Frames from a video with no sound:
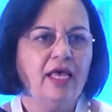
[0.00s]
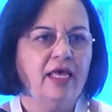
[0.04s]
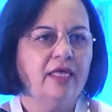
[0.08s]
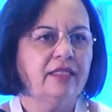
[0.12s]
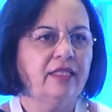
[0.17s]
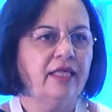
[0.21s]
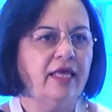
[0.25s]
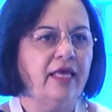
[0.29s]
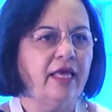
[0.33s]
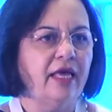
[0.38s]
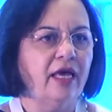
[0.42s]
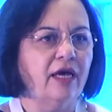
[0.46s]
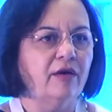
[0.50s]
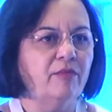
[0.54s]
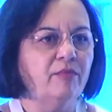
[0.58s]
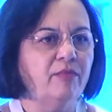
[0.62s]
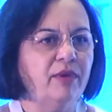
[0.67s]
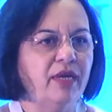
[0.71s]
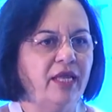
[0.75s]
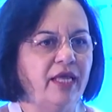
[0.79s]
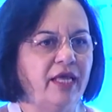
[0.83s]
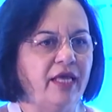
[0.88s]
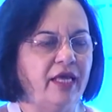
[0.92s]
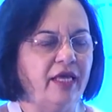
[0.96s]
they are
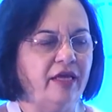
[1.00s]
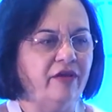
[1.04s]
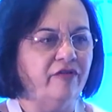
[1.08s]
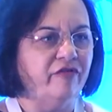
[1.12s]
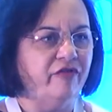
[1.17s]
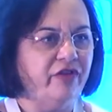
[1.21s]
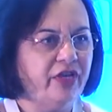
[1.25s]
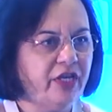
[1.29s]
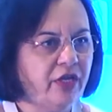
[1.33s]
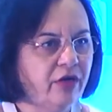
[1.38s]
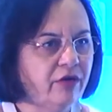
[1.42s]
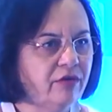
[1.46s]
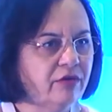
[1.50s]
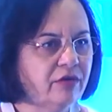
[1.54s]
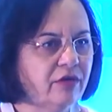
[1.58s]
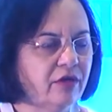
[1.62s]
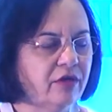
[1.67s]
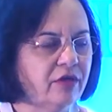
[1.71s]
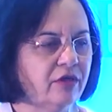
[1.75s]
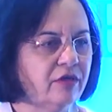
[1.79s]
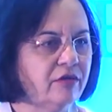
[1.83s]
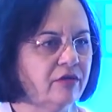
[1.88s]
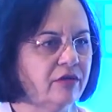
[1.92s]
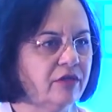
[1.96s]
playing videos on
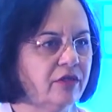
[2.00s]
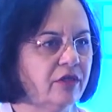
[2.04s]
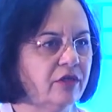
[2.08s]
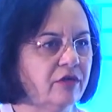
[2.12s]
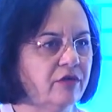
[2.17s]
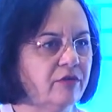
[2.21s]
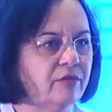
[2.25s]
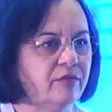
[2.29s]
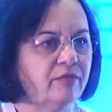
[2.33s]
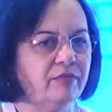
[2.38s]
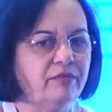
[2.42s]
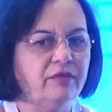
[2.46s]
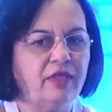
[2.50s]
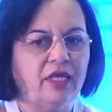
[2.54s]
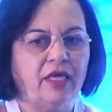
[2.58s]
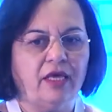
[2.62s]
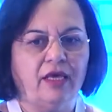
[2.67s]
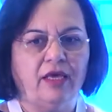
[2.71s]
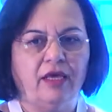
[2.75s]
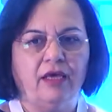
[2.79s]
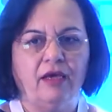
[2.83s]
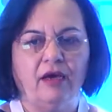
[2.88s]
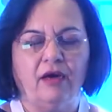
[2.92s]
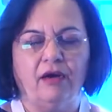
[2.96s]
YouTube,
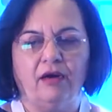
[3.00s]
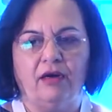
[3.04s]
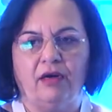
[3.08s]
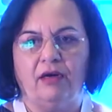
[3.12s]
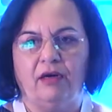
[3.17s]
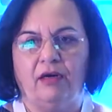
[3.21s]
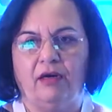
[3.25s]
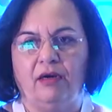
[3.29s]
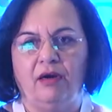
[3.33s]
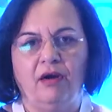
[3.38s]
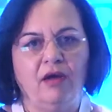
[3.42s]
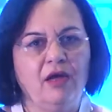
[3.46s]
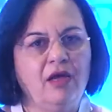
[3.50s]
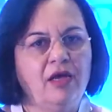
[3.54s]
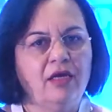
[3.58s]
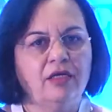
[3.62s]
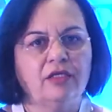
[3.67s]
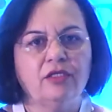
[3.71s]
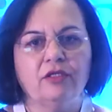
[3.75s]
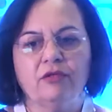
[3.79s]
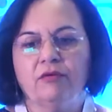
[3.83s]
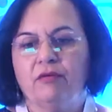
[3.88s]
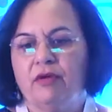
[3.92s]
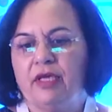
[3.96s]
they are
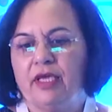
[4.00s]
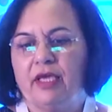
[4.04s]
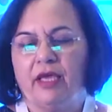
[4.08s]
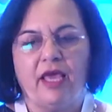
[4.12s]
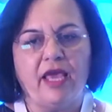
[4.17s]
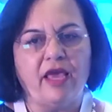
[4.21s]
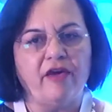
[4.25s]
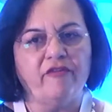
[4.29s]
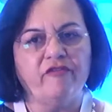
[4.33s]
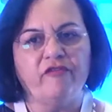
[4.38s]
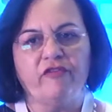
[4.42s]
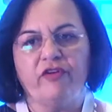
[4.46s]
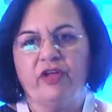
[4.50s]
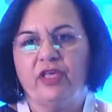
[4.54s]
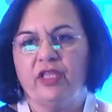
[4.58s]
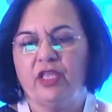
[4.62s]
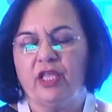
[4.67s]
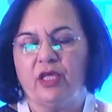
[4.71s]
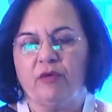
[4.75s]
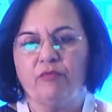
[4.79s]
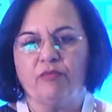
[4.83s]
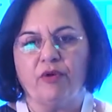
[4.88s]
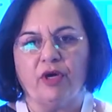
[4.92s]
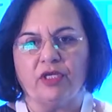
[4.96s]
doing
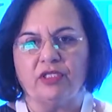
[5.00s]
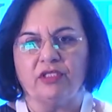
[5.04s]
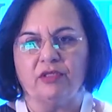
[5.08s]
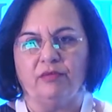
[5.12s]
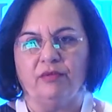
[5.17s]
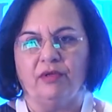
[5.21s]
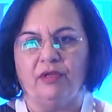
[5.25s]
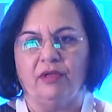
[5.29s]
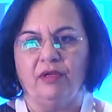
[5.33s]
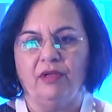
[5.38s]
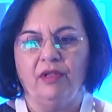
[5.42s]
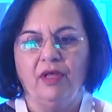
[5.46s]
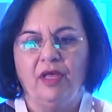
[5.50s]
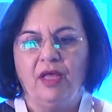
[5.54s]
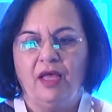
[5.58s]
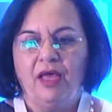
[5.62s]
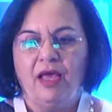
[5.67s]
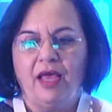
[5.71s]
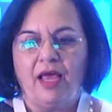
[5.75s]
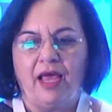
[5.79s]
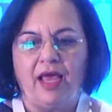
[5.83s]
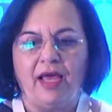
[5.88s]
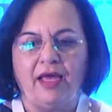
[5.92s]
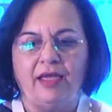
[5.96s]
everything possible,
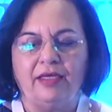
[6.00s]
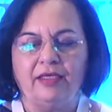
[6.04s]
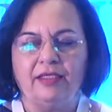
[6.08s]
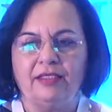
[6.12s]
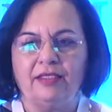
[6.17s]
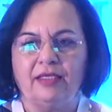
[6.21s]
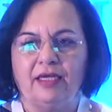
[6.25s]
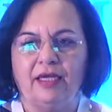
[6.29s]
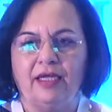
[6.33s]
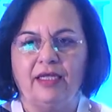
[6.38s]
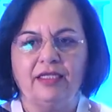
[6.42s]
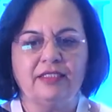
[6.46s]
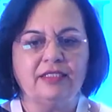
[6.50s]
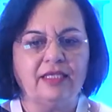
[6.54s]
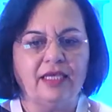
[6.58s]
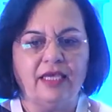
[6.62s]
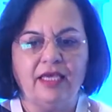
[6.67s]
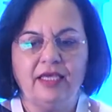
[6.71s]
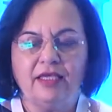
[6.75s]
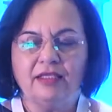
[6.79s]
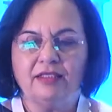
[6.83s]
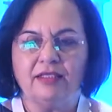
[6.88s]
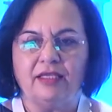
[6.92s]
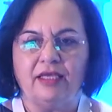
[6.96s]
and it's
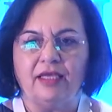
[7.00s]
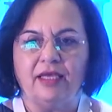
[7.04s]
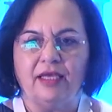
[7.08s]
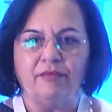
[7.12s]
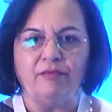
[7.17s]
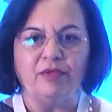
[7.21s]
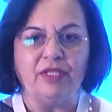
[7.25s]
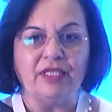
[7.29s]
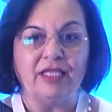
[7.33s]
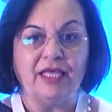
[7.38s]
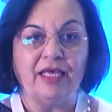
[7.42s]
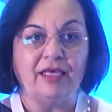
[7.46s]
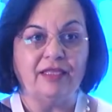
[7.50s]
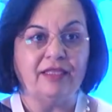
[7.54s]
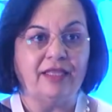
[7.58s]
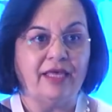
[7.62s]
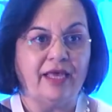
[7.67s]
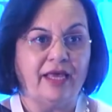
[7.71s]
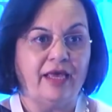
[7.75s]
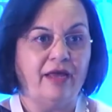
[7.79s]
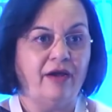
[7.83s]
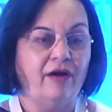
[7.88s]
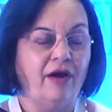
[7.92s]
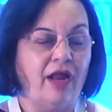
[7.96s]
easy. I mean, they're
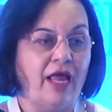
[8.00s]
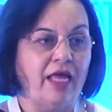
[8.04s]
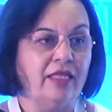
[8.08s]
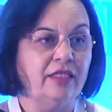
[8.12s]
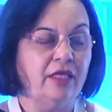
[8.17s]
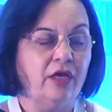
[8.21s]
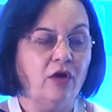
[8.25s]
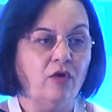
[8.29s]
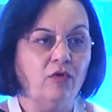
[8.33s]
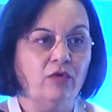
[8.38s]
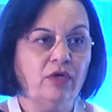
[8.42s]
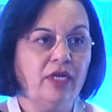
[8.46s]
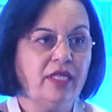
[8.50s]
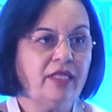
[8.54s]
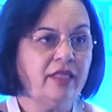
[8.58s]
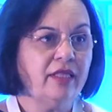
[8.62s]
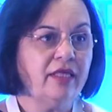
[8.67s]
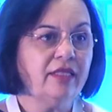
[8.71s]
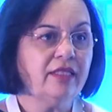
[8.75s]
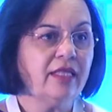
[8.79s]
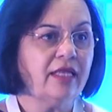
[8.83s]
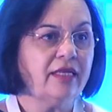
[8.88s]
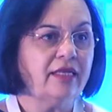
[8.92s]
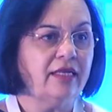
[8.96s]
there, and the only
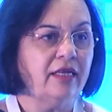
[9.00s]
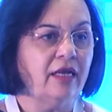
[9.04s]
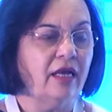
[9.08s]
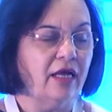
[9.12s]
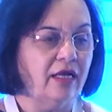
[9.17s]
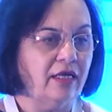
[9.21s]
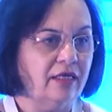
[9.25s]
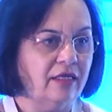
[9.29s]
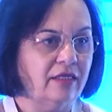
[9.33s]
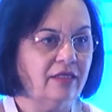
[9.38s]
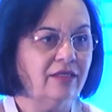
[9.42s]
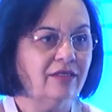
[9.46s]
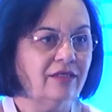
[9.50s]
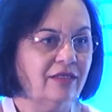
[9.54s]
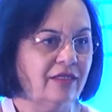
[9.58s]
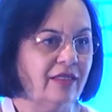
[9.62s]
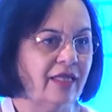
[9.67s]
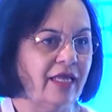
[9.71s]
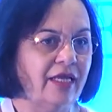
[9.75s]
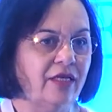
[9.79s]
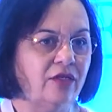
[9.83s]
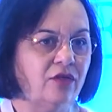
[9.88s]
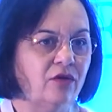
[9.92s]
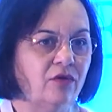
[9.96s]
thing that
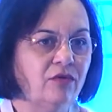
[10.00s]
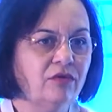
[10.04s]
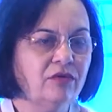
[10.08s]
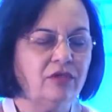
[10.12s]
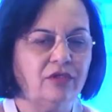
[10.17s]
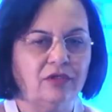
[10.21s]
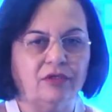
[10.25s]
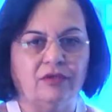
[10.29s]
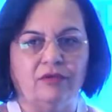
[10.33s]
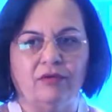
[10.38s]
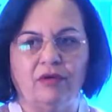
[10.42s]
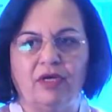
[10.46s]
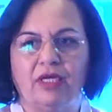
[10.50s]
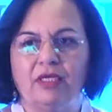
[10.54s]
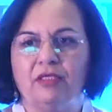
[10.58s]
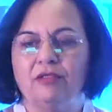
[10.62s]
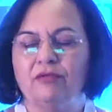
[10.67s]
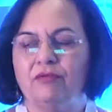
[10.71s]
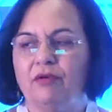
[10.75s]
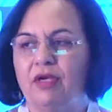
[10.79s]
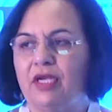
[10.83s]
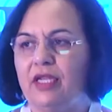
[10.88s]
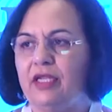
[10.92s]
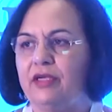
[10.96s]
they don't do
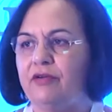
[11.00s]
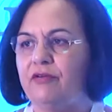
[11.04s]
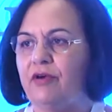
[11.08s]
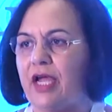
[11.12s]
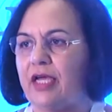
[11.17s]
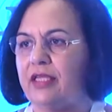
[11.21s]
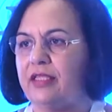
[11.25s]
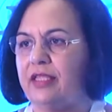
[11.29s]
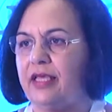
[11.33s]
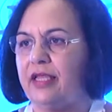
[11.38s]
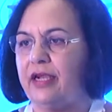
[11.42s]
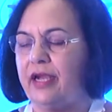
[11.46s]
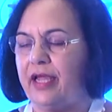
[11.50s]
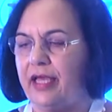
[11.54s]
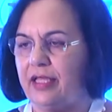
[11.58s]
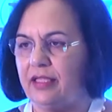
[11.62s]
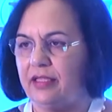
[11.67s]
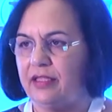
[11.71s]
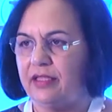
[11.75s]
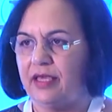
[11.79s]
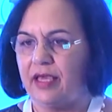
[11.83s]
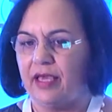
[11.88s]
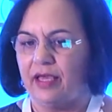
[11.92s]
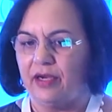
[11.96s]
is really track their
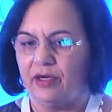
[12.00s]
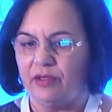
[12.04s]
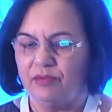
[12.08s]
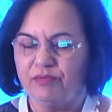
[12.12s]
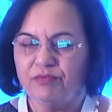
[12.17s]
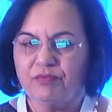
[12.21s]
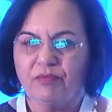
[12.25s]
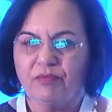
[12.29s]
health care.